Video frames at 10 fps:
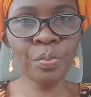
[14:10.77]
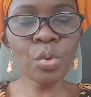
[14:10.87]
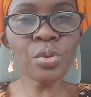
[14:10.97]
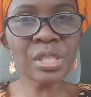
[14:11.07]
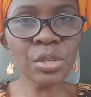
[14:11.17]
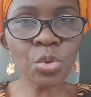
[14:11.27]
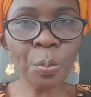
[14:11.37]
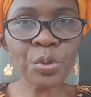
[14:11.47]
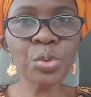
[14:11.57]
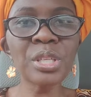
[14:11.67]
Because these
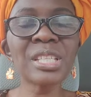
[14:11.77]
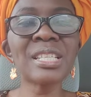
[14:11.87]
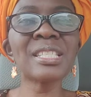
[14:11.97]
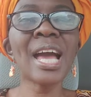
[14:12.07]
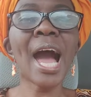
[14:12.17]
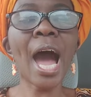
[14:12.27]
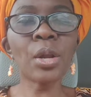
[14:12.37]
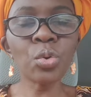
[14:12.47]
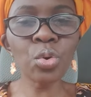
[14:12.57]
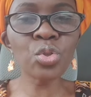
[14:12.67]
opportunities are
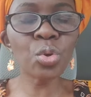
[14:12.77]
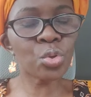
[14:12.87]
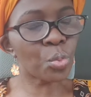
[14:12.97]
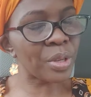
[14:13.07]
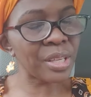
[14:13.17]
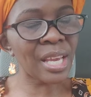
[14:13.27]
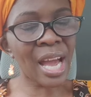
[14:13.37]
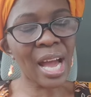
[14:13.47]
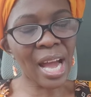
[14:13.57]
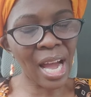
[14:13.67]
not going to be
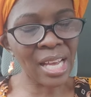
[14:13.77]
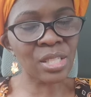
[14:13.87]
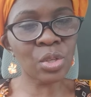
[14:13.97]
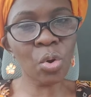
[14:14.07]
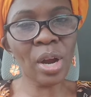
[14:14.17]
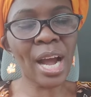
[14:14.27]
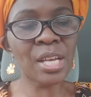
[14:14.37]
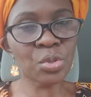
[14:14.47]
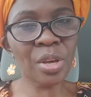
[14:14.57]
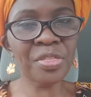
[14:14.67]
here as long
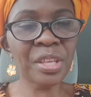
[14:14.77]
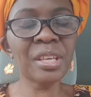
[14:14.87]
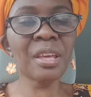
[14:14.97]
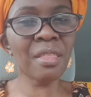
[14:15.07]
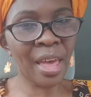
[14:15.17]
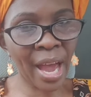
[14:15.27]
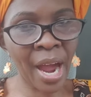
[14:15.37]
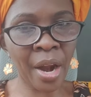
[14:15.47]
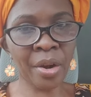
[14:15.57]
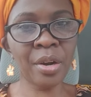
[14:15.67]
as you're thinking they
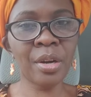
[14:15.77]
are.